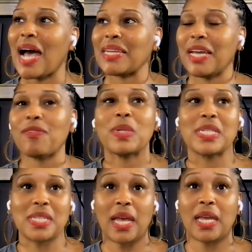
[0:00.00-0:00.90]
I
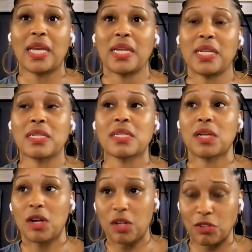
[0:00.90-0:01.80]
definitely say it
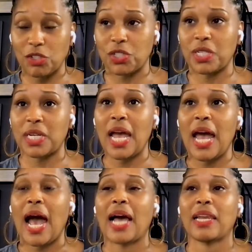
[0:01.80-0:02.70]
is cultured.
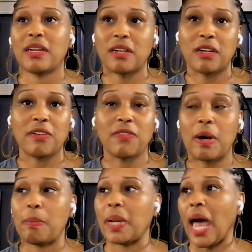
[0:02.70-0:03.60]
I
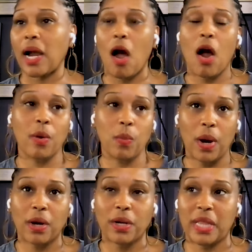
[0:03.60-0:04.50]
love Black
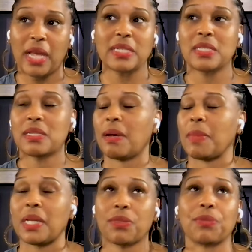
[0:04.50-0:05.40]
artwork that's,
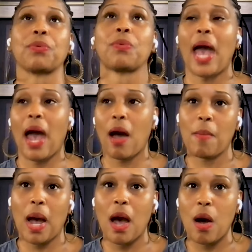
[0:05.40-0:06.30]
I mean,
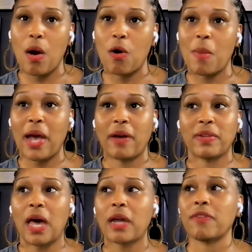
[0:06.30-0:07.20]
throughout my home. I have a